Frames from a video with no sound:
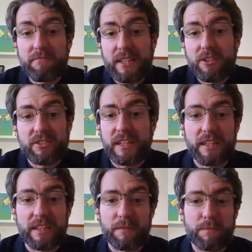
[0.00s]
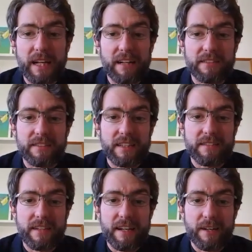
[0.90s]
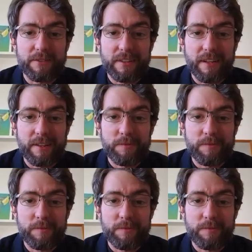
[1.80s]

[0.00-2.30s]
looks like they're going to play out the season now. So